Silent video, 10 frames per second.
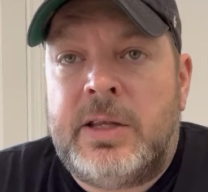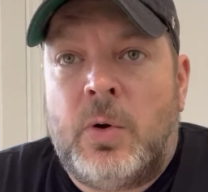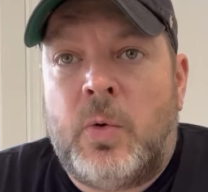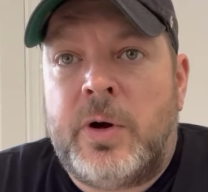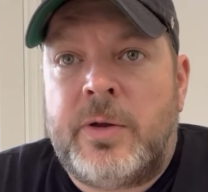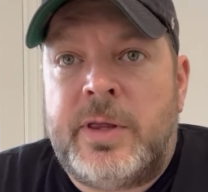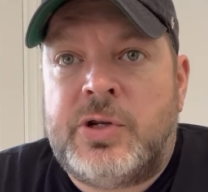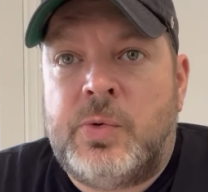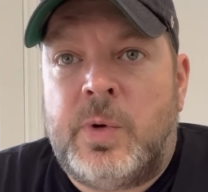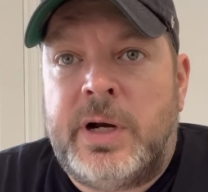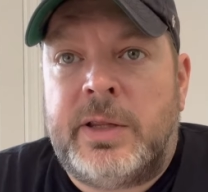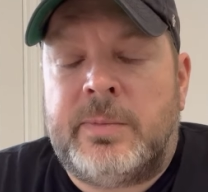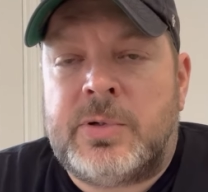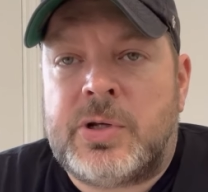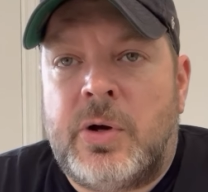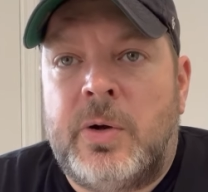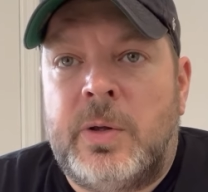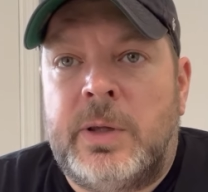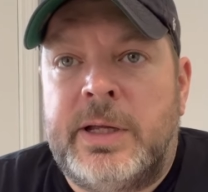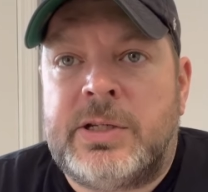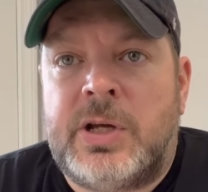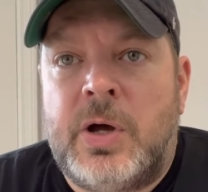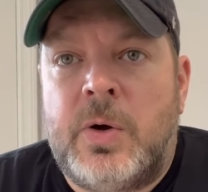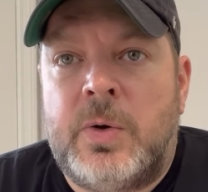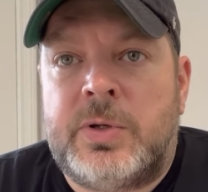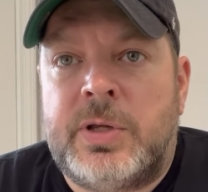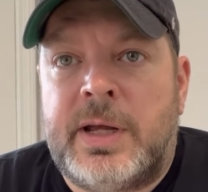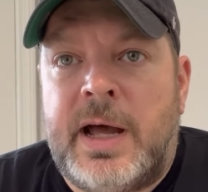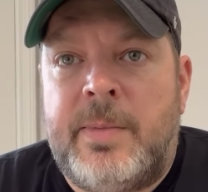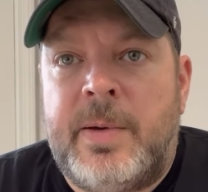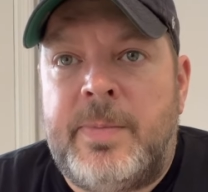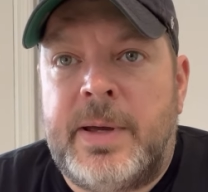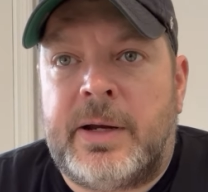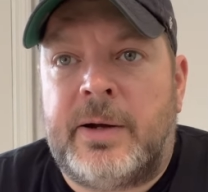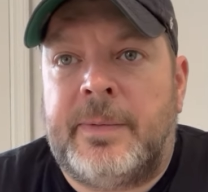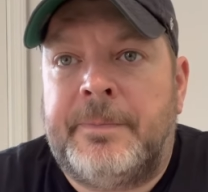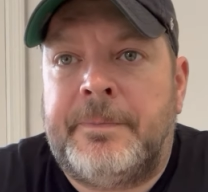the order that you wanted them. So let's go to the comment picker.